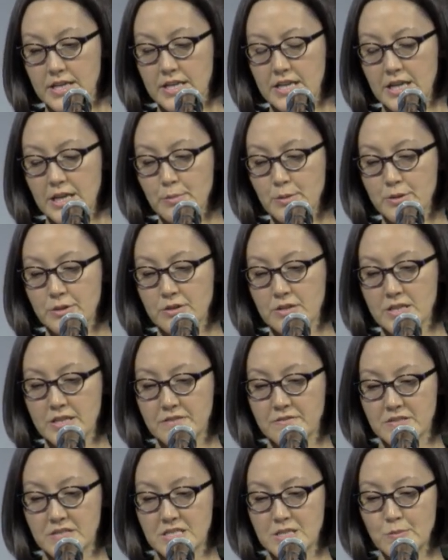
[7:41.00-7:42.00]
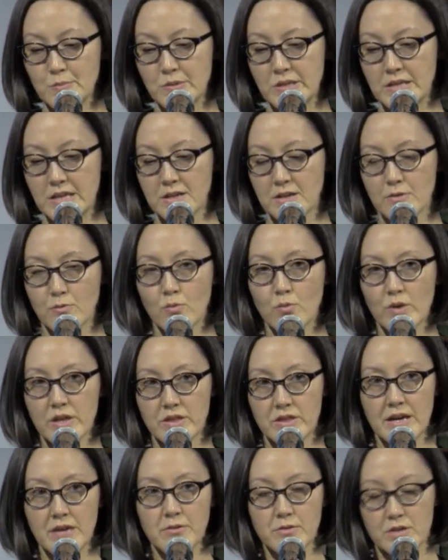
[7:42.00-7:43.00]
It enabled her to live simply and
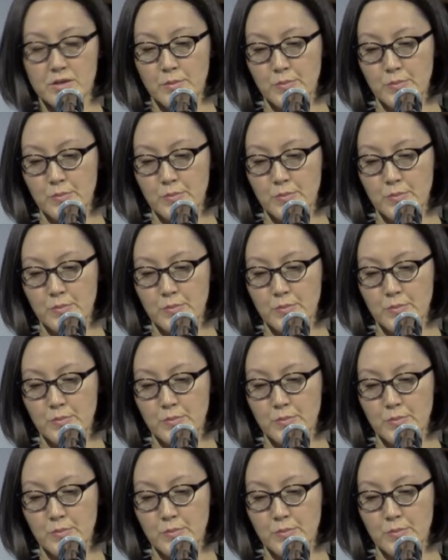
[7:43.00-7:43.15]
without